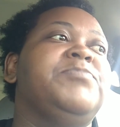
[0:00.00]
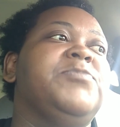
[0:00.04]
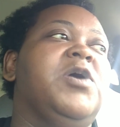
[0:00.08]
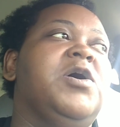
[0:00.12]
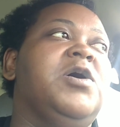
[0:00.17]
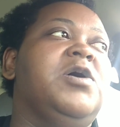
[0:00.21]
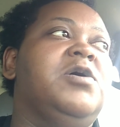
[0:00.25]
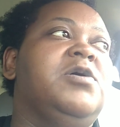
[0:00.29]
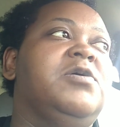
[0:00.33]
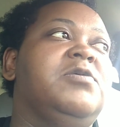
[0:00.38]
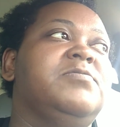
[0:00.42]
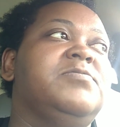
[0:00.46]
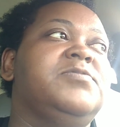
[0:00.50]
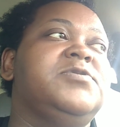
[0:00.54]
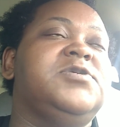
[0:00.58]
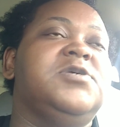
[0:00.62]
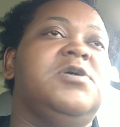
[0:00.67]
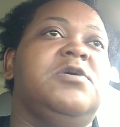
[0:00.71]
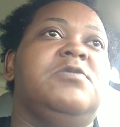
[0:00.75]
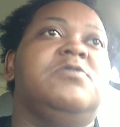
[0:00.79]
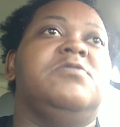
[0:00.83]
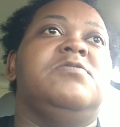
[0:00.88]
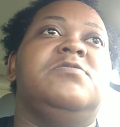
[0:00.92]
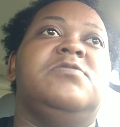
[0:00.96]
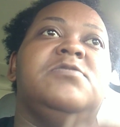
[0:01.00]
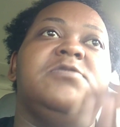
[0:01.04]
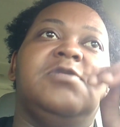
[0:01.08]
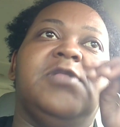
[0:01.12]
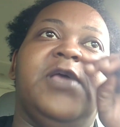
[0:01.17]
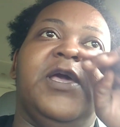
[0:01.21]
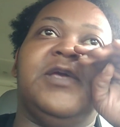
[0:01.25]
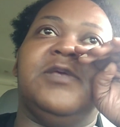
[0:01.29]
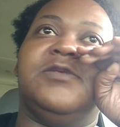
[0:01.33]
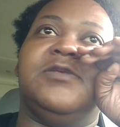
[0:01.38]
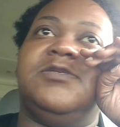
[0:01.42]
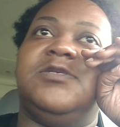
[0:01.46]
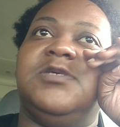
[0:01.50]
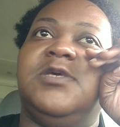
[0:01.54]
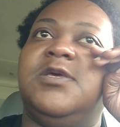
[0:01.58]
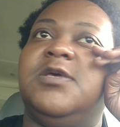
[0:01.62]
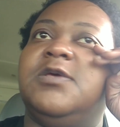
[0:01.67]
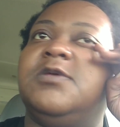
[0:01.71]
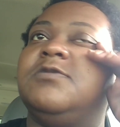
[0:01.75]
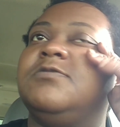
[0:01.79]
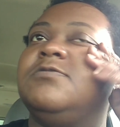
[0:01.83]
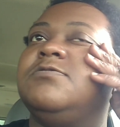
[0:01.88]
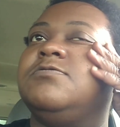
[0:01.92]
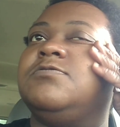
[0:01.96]
Um, so like I
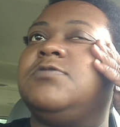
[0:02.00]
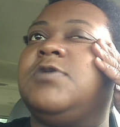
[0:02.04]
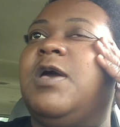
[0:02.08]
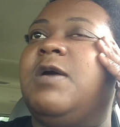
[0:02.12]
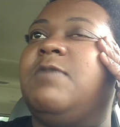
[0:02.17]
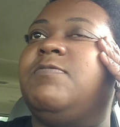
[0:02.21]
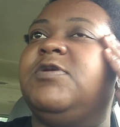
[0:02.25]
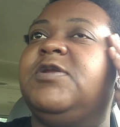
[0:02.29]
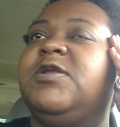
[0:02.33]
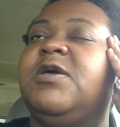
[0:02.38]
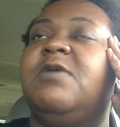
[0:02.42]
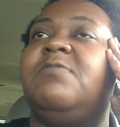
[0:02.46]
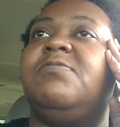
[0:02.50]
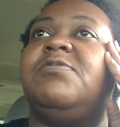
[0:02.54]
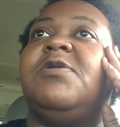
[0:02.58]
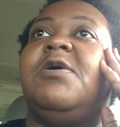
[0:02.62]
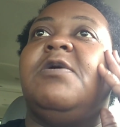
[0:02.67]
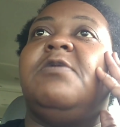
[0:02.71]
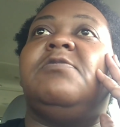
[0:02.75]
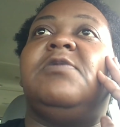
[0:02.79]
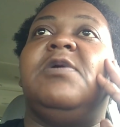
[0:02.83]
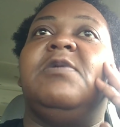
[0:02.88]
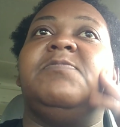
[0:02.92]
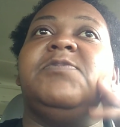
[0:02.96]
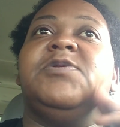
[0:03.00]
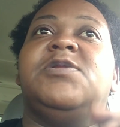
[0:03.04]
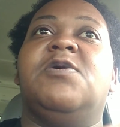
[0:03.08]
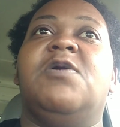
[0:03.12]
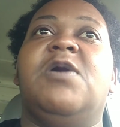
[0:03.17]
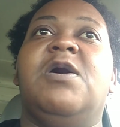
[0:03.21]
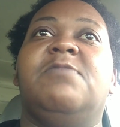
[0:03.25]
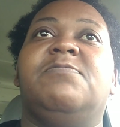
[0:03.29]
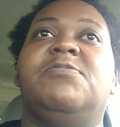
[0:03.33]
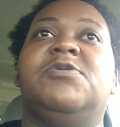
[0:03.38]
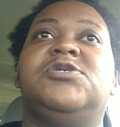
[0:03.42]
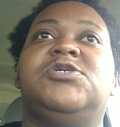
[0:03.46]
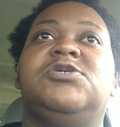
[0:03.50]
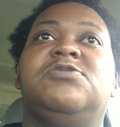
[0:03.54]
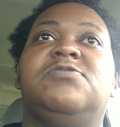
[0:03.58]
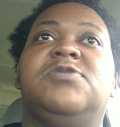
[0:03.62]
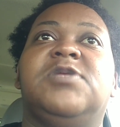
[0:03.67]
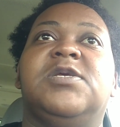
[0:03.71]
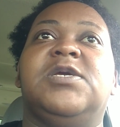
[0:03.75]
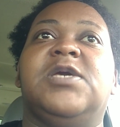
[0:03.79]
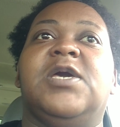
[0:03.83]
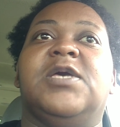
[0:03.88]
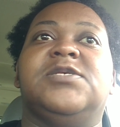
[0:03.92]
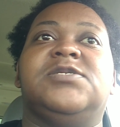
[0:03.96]
said, comment down below, let me know how much you
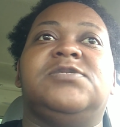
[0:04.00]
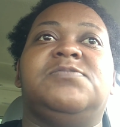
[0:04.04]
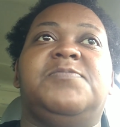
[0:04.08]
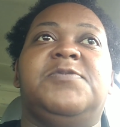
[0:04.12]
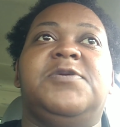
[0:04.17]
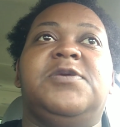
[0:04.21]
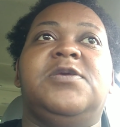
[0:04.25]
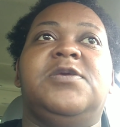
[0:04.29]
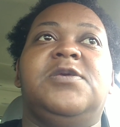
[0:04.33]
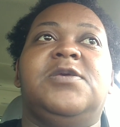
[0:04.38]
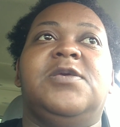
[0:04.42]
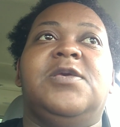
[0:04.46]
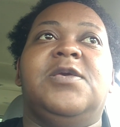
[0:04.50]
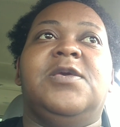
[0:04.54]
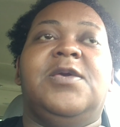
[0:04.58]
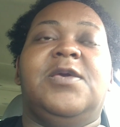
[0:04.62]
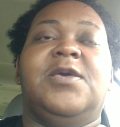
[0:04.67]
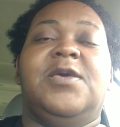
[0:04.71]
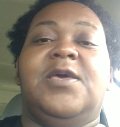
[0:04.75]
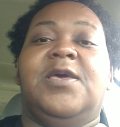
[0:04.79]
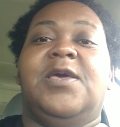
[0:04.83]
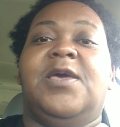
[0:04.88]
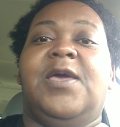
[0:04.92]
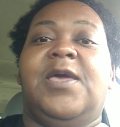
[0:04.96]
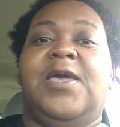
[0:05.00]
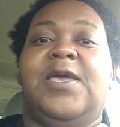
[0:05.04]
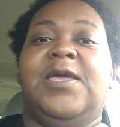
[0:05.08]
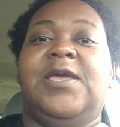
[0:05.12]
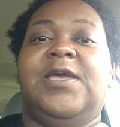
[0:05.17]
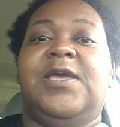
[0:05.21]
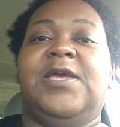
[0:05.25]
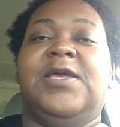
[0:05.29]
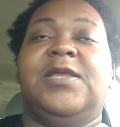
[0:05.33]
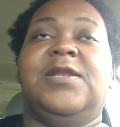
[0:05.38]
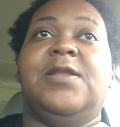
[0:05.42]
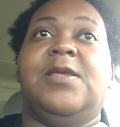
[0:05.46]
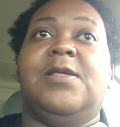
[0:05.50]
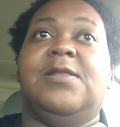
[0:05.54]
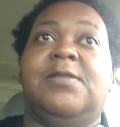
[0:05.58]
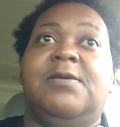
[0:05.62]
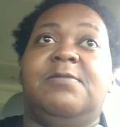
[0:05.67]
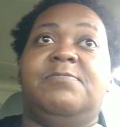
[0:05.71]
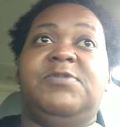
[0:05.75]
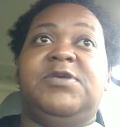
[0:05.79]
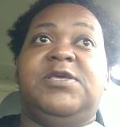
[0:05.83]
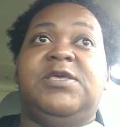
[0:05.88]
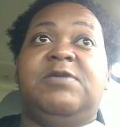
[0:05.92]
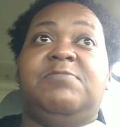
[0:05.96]
think I spent, and
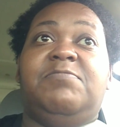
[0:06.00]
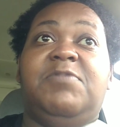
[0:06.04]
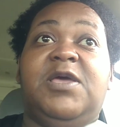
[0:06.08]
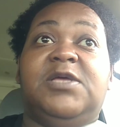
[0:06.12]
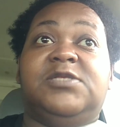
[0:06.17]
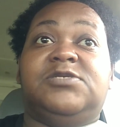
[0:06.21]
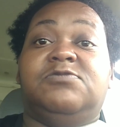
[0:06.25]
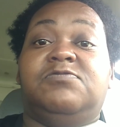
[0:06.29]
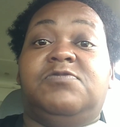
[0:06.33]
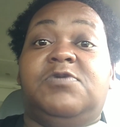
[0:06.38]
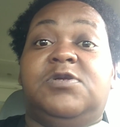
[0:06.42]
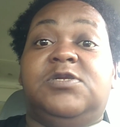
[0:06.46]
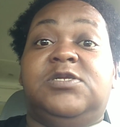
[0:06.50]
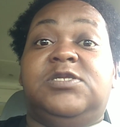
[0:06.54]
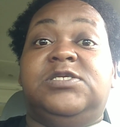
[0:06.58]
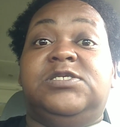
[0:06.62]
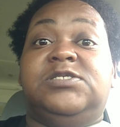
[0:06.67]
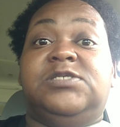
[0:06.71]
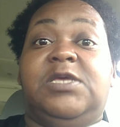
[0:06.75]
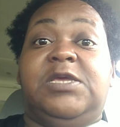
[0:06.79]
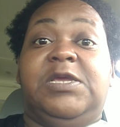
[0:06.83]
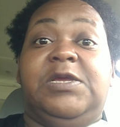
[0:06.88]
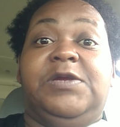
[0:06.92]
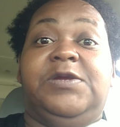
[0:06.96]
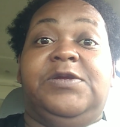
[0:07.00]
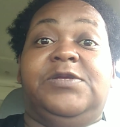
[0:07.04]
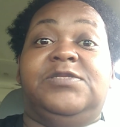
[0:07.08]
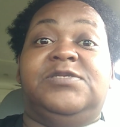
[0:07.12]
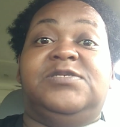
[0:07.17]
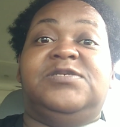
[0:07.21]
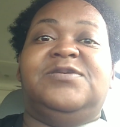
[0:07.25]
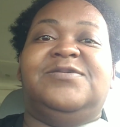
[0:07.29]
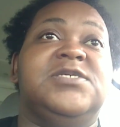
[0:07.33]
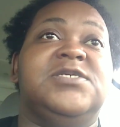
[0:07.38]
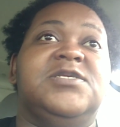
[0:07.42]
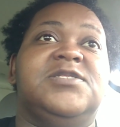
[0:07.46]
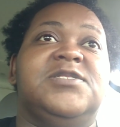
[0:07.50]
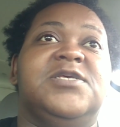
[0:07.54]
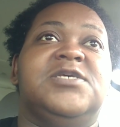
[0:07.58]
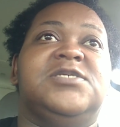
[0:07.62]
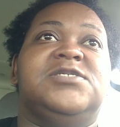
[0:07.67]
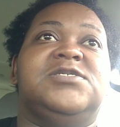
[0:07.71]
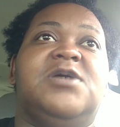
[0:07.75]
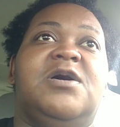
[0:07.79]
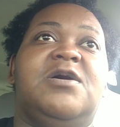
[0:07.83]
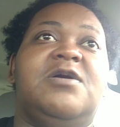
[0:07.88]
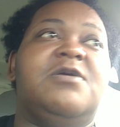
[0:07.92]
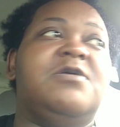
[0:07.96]
let me get back to running these errands.
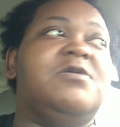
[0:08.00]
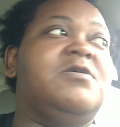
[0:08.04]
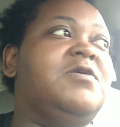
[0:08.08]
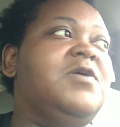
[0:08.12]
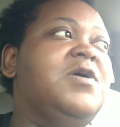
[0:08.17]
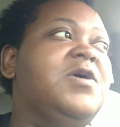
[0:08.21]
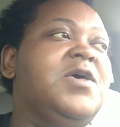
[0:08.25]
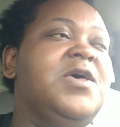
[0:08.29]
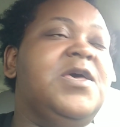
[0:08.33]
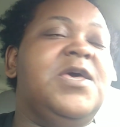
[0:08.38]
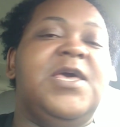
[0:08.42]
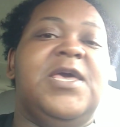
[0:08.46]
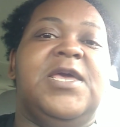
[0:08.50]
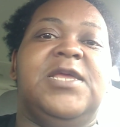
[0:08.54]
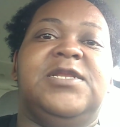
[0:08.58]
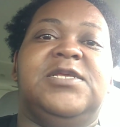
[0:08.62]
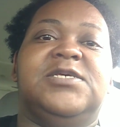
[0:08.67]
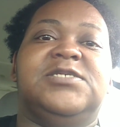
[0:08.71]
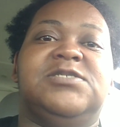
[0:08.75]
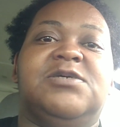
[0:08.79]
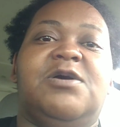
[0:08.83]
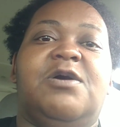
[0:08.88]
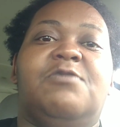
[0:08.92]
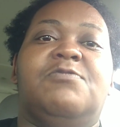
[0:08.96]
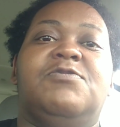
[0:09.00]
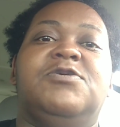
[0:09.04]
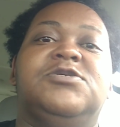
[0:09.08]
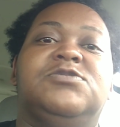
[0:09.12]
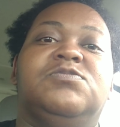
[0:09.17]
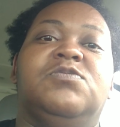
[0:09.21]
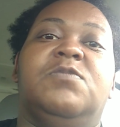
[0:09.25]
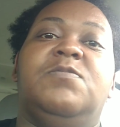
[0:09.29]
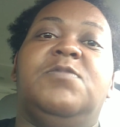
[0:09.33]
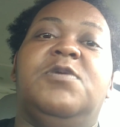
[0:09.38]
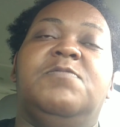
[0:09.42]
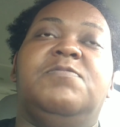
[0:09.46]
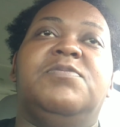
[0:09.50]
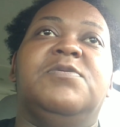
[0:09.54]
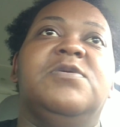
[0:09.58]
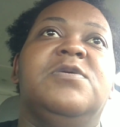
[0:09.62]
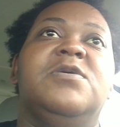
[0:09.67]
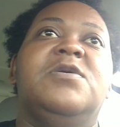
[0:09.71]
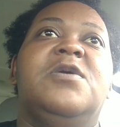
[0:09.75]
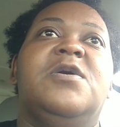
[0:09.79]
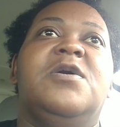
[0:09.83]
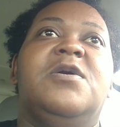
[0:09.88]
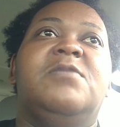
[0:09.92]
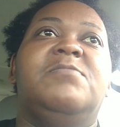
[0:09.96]
That's all. And as always, remember,
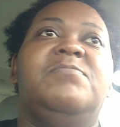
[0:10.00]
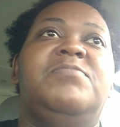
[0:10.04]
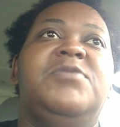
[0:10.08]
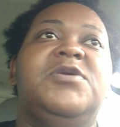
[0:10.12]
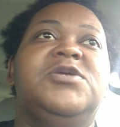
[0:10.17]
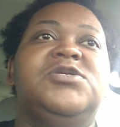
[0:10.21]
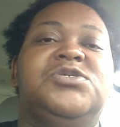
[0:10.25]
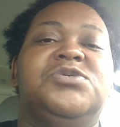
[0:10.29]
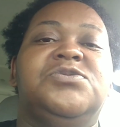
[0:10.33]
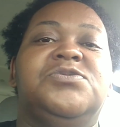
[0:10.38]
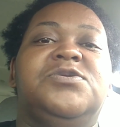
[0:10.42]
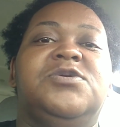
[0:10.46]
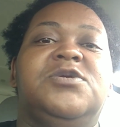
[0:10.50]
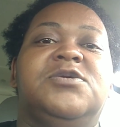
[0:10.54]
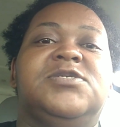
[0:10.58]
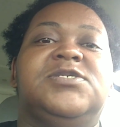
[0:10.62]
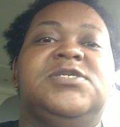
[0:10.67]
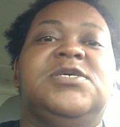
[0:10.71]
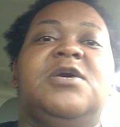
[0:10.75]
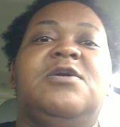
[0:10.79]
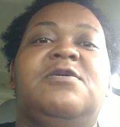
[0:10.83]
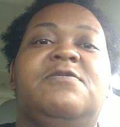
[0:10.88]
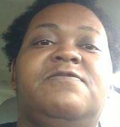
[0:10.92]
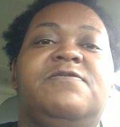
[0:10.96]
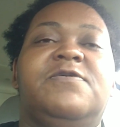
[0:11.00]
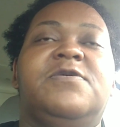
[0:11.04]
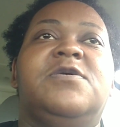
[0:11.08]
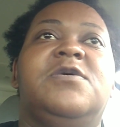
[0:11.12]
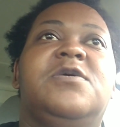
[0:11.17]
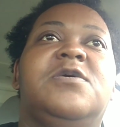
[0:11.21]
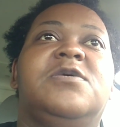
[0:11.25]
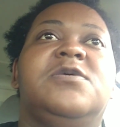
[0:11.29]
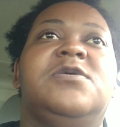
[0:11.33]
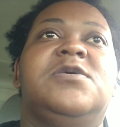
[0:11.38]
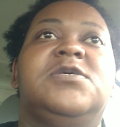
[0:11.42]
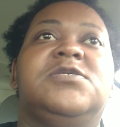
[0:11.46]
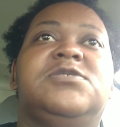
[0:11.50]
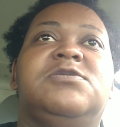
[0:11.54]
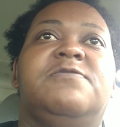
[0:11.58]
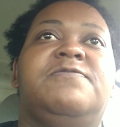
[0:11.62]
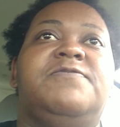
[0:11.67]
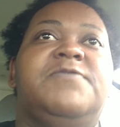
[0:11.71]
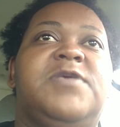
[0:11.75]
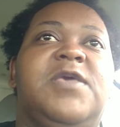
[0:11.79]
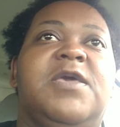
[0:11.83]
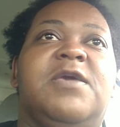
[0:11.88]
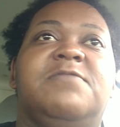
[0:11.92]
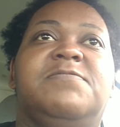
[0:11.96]
be true to yourself, because if
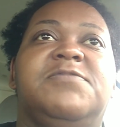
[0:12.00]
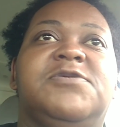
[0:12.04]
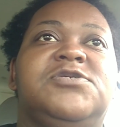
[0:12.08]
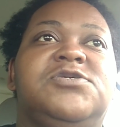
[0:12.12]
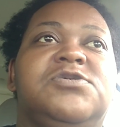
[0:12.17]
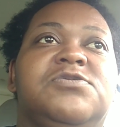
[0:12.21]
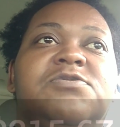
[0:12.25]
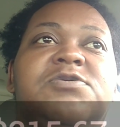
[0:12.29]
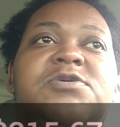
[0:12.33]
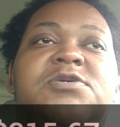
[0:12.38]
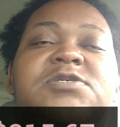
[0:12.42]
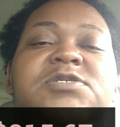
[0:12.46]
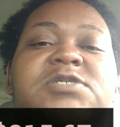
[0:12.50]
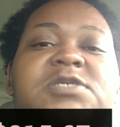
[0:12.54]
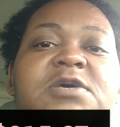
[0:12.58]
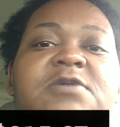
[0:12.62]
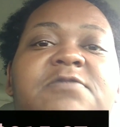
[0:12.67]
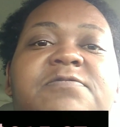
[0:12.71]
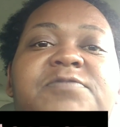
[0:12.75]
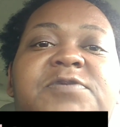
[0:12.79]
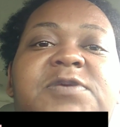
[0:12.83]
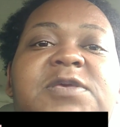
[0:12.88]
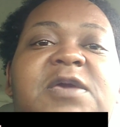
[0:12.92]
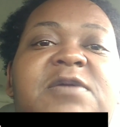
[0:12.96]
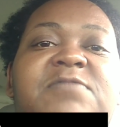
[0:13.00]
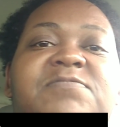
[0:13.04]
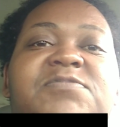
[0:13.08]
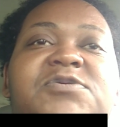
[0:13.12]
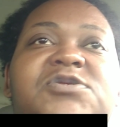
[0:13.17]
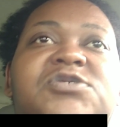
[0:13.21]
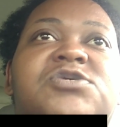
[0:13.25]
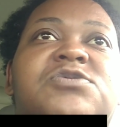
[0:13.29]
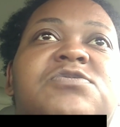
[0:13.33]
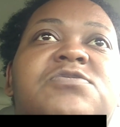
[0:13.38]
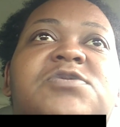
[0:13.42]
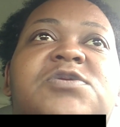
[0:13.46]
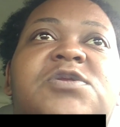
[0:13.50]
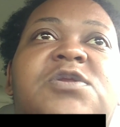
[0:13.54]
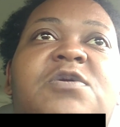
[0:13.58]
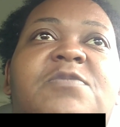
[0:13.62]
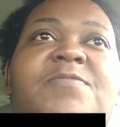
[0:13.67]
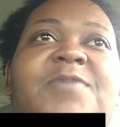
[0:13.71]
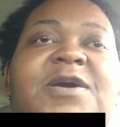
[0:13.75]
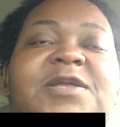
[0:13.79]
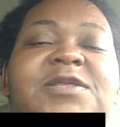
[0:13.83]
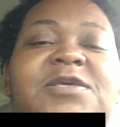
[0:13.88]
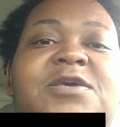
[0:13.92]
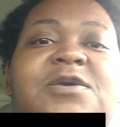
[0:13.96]
you can't be true to yourself, you can't be true to
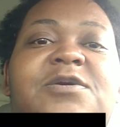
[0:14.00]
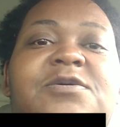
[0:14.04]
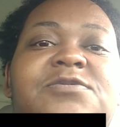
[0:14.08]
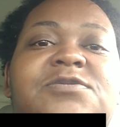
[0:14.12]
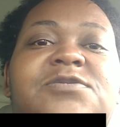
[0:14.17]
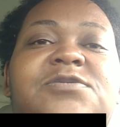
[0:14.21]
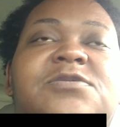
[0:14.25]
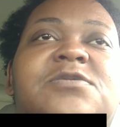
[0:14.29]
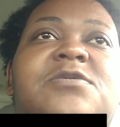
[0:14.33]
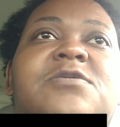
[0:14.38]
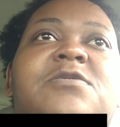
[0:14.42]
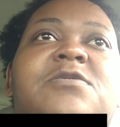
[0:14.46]
nobody else.